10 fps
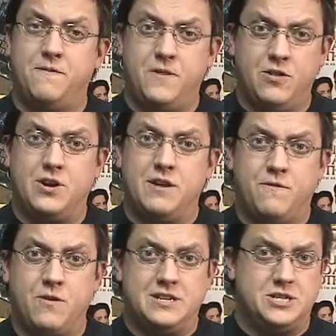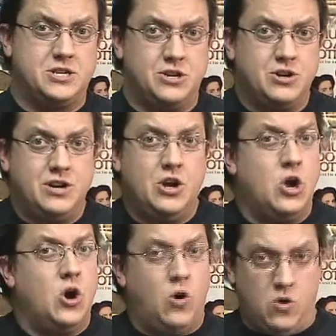if you're looking for just a good
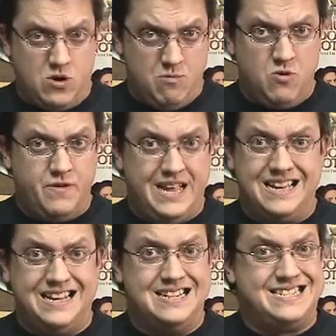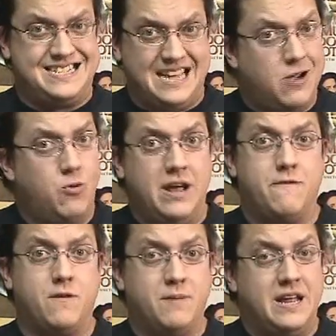horror movie, stay away
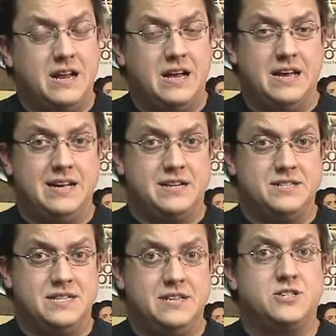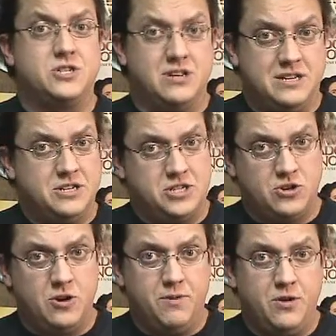from it, because it's going to
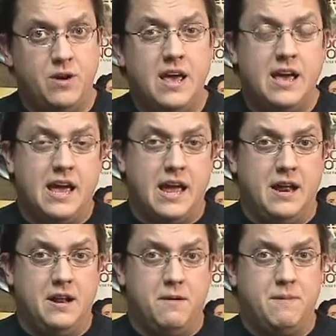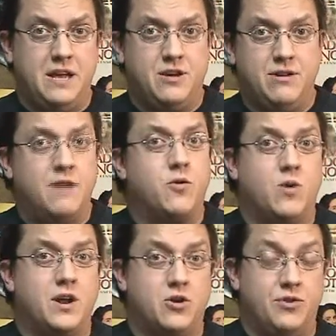disturb you and make you never
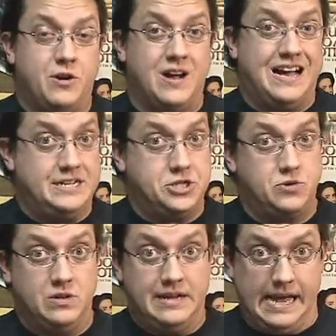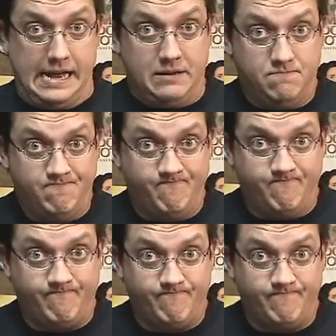want to go near a high school again.
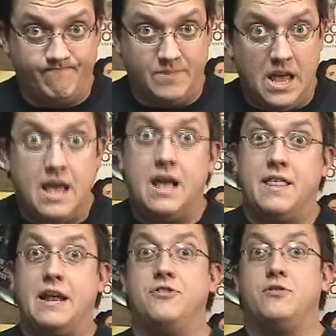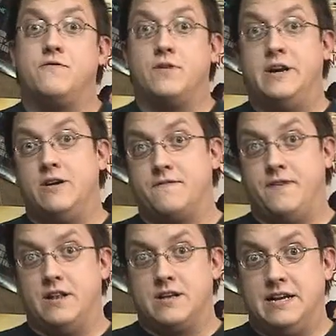That'll do it for here at
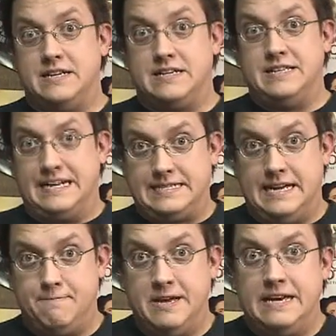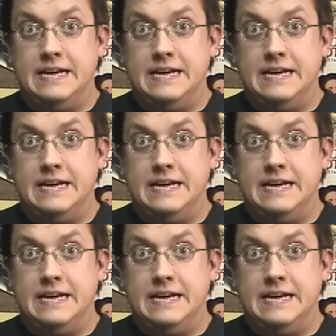Final Cut. Until next time.